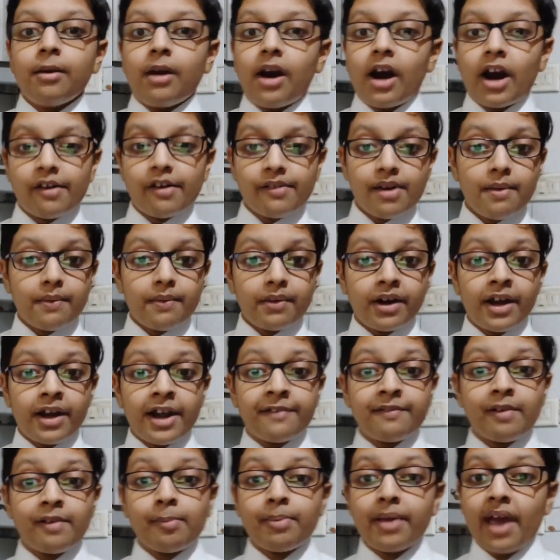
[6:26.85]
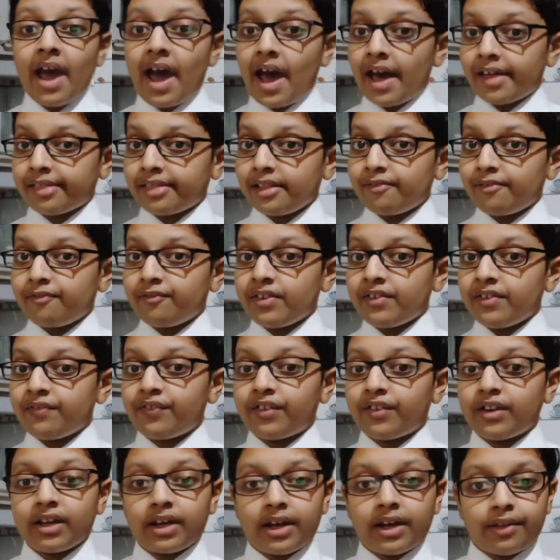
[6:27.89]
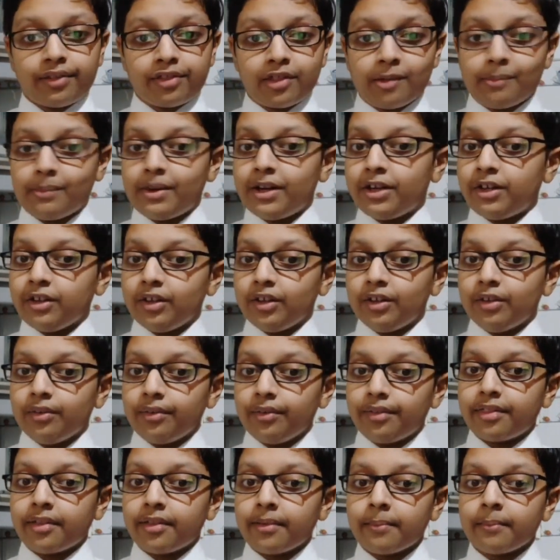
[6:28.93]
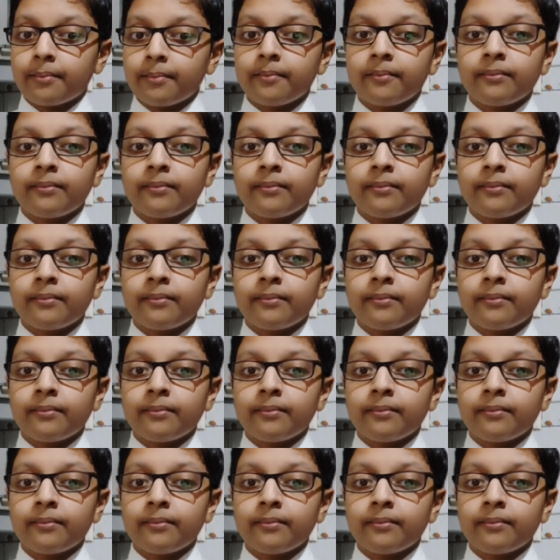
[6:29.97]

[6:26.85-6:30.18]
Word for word: However, it will be hassle-free for the customer to use.